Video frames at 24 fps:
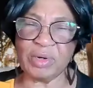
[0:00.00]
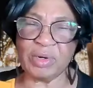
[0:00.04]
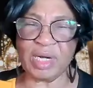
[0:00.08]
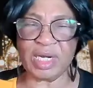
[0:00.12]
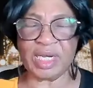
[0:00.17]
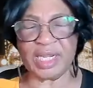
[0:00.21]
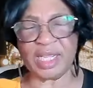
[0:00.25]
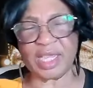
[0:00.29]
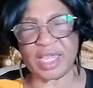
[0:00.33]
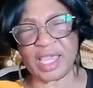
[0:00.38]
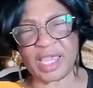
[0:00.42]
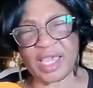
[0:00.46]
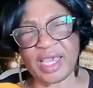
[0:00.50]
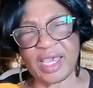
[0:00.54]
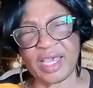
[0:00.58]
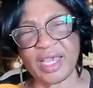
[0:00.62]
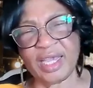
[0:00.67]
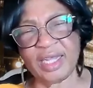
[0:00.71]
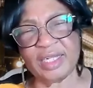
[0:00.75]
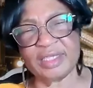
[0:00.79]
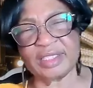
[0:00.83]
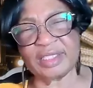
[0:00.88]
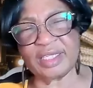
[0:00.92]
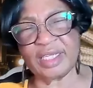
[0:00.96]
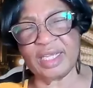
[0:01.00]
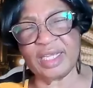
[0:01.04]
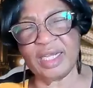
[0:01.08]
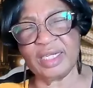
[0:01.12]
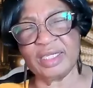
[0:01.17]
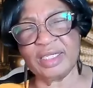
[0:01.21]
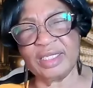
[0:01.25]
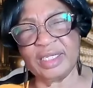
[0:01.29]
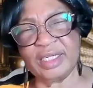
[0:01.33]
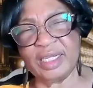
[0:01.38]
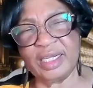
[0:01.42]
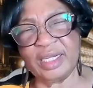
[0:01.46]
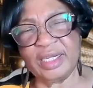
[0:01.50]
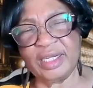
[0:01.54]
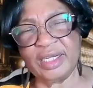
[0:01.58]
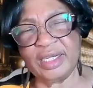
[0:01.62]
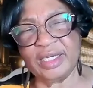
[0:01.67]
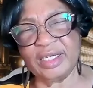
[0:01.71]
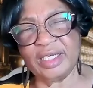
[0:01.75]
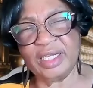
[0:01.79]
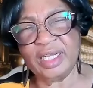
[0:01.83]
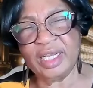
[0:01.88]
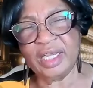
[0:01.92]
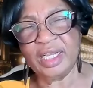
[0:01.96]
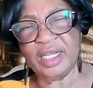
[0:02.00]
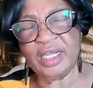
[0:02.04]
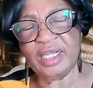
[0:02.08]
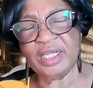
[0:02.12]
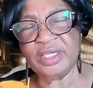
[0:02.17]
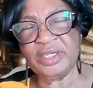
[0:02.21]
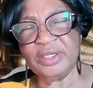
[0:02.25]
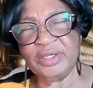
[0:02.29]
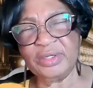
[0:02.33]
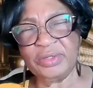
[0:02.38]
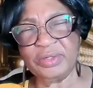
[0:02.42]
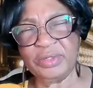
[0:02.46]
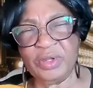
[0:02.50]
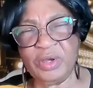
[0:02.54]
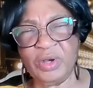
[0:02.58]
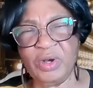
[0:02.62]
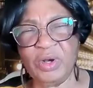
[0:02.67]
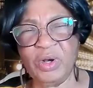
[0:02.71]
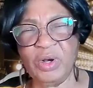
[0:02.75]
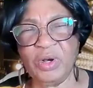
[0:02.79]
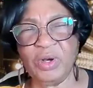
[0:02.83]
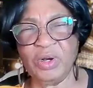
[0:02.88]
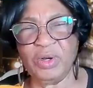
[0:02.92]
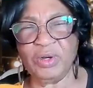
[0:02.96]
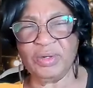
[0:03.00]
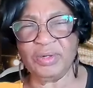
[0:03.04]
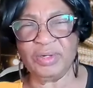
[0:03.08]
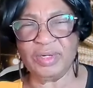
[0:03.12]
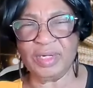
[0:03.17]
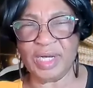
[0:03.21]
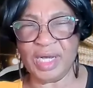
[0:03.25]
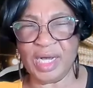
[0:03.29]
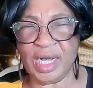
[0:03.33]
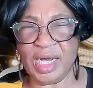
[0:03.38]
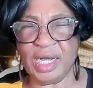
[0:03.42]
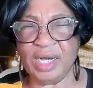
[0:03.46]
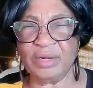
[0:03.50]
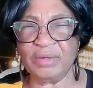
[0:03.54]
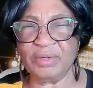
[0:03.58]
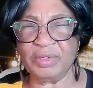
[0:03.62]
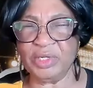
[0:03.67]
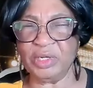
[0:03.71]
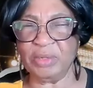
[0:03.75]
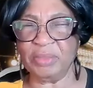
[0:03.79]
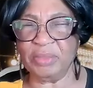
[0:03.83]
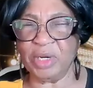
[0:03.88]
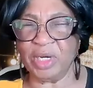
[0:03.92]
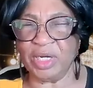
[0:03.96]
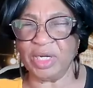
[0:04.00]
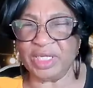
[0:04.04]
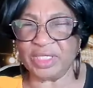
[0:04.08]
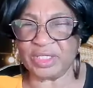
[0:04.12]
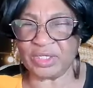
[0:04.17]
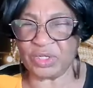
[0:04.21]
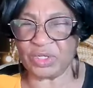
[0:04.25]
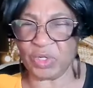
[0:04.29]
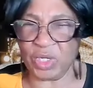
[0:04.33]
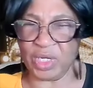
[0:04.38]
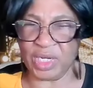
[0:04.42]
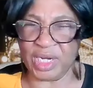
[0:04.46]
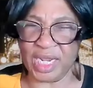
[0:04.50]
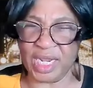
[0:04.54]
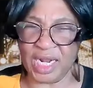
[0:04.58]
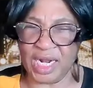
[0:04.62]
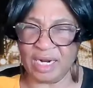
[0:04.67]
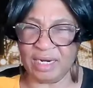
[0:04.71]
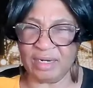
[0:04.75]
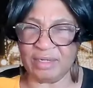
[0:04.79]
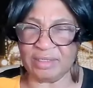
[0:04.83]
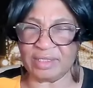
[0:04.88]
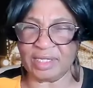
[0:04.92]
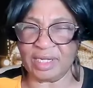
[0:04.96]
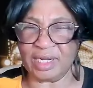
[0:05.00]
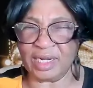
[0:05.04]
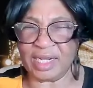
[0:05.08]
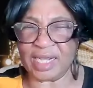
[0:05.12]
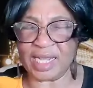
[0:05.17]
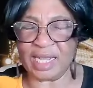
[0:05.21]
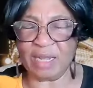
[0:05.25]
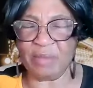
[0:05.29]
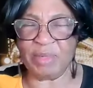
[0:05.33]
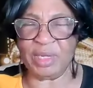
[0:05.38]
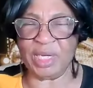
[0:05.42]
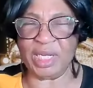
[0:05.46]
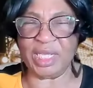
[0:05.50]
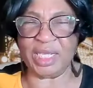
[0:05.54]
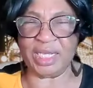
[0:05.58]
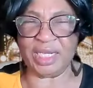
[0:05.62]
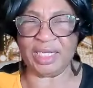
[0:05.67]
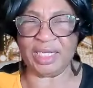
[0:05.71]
credit cards and you know how your money is going out and coming